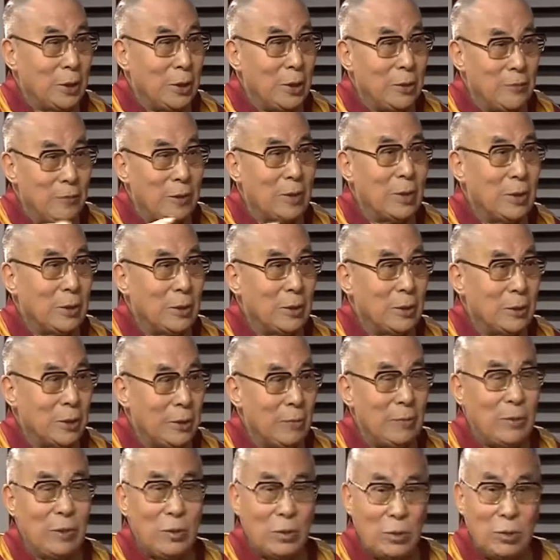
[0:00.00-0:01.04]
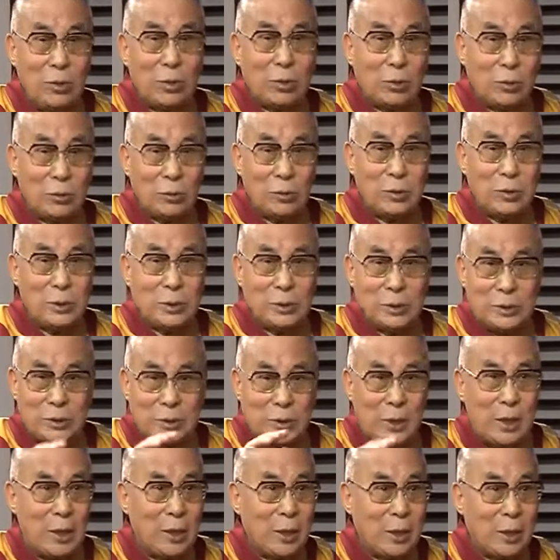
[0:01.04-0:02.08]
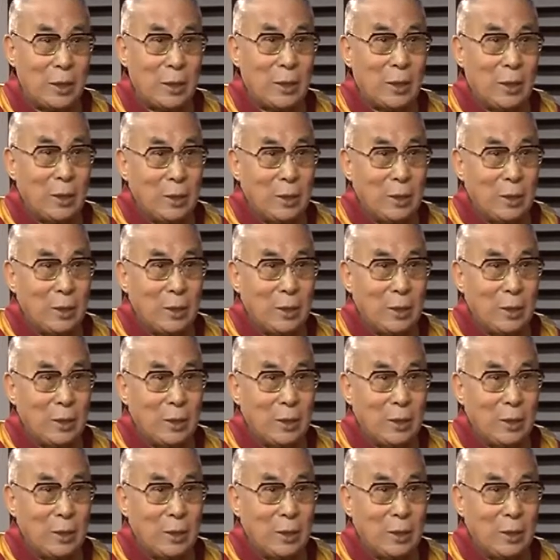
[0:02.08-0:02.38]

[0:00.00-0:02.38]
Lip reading: even though you see, say